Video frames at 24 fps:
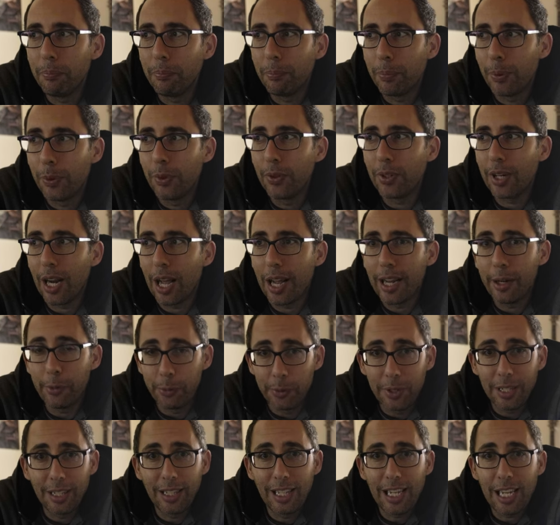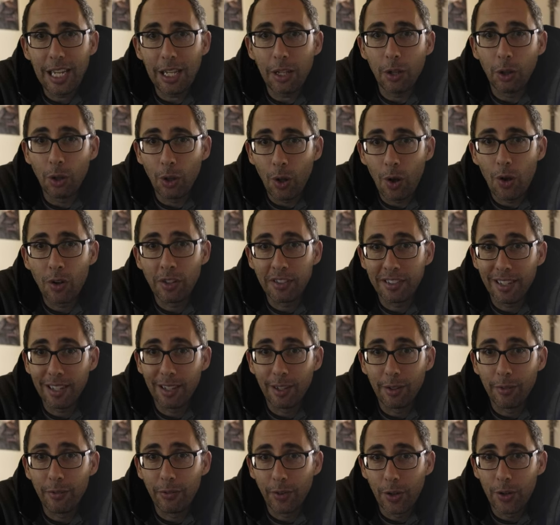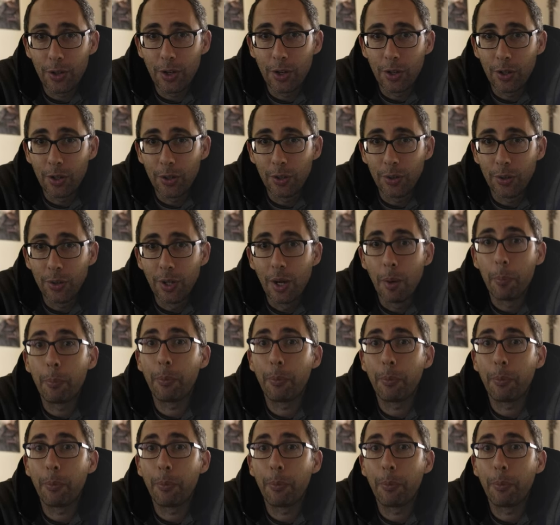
put a really long telephoto